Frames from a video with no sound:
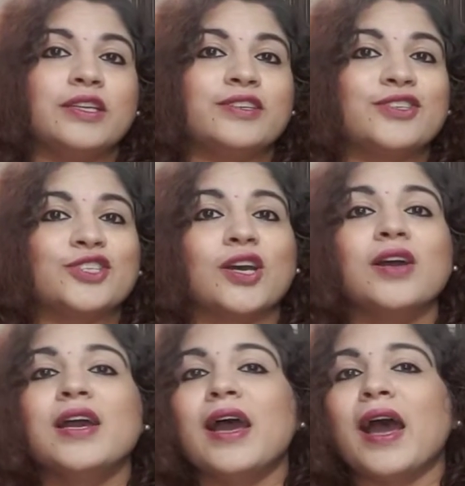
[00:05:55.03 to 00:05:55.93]
literature,
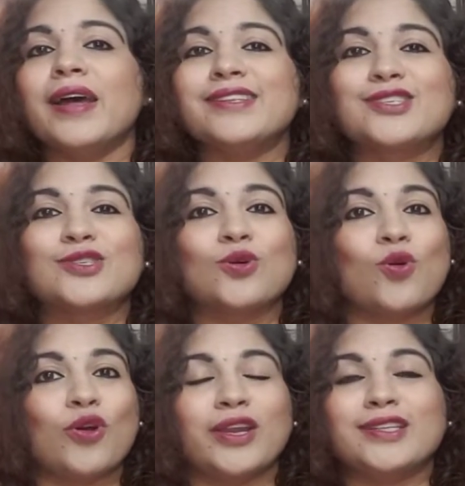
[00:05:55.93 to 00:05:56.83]
and so on